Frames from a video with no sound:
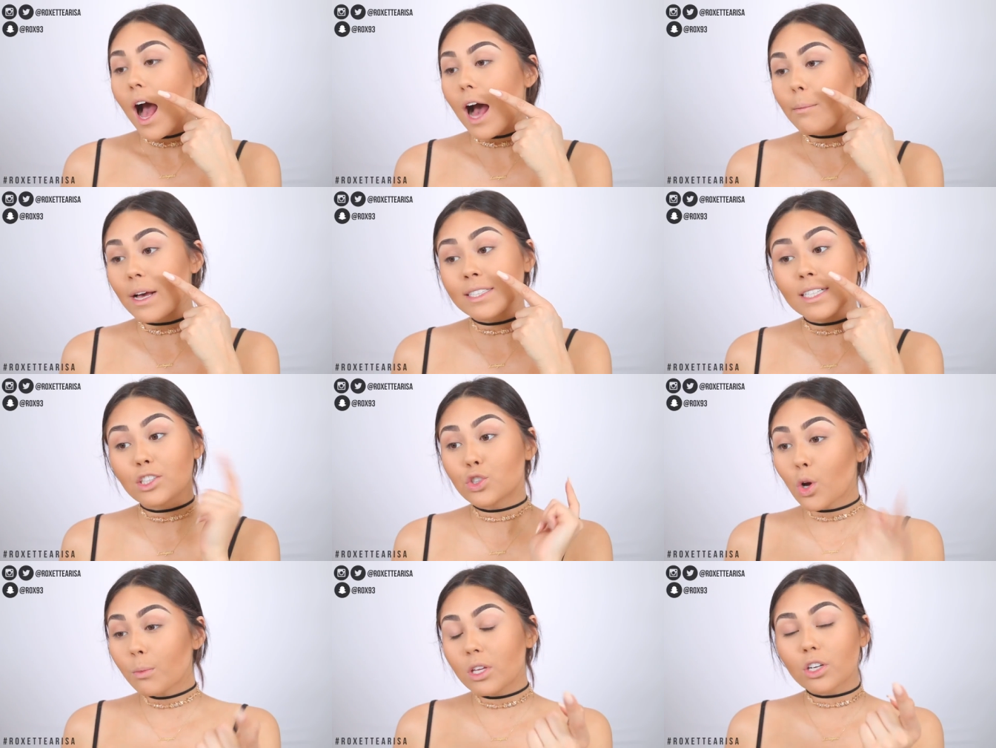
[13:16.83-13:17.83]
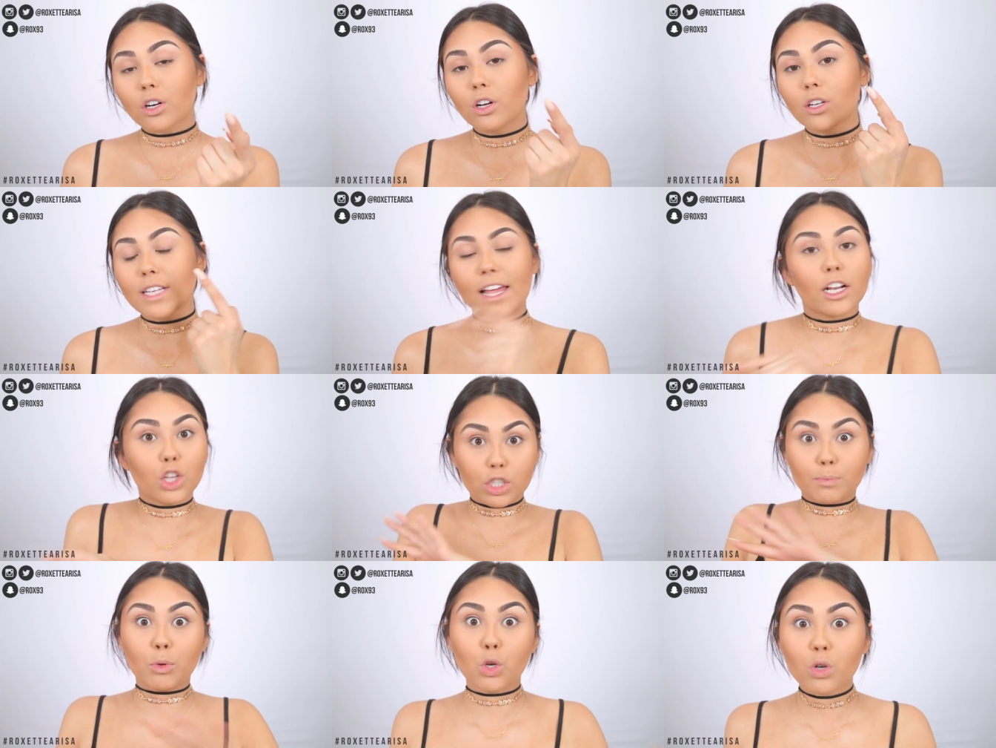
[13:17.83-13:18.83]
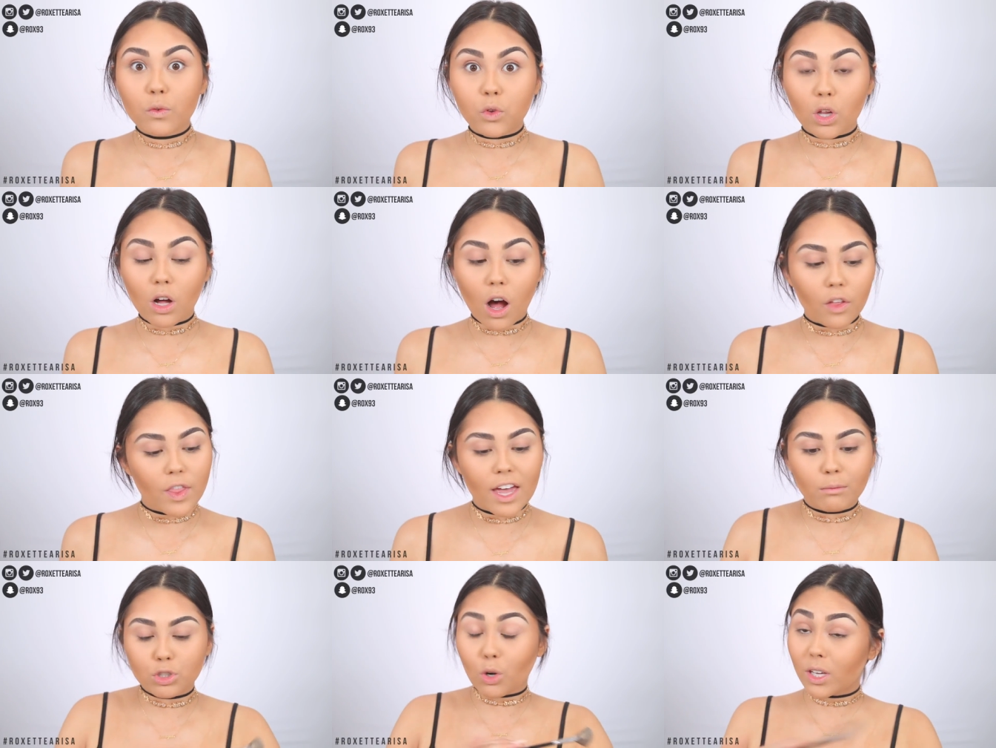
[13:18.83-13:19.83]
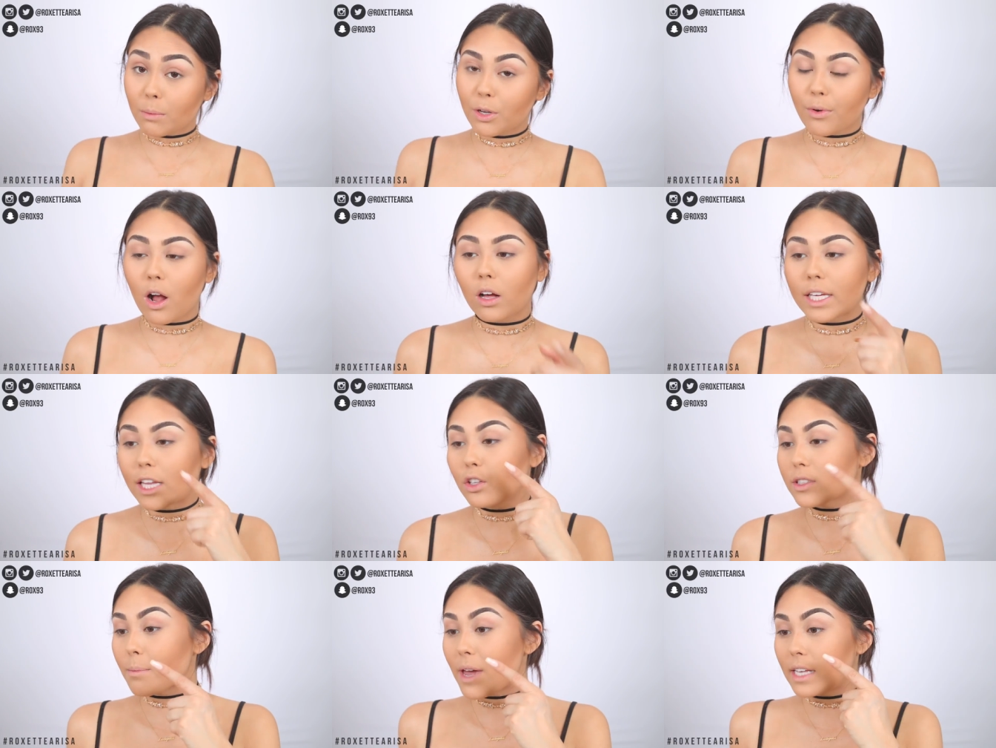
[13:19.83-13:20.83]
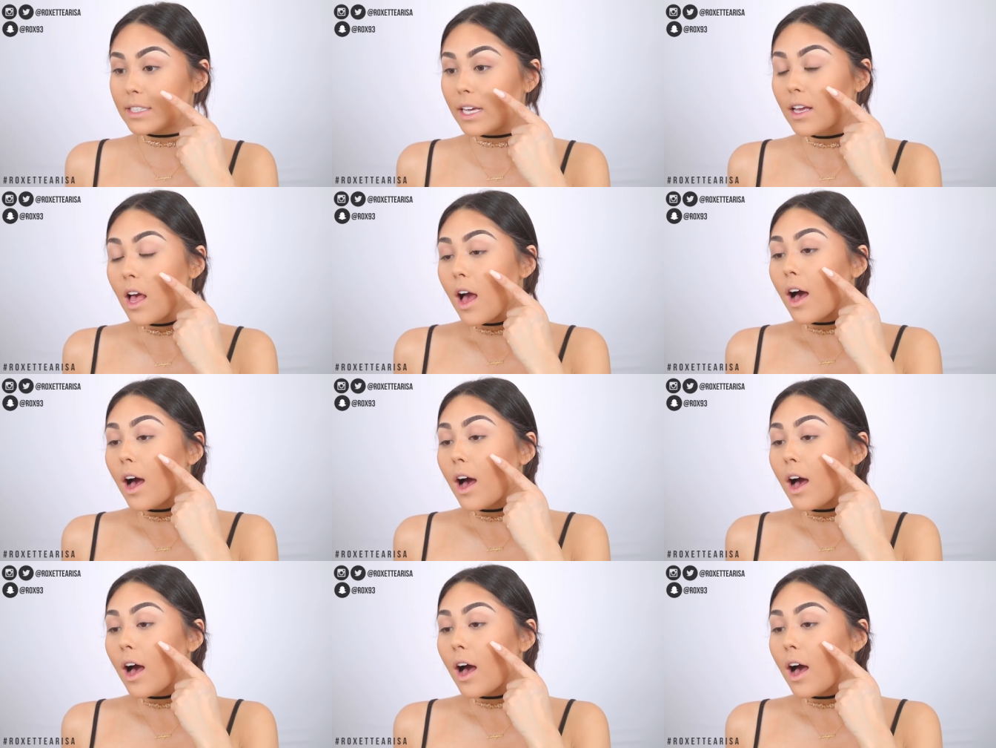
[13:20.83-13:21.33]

I see so many girls, and it looks beautiful on them, don't get me wrong, it looks amazing,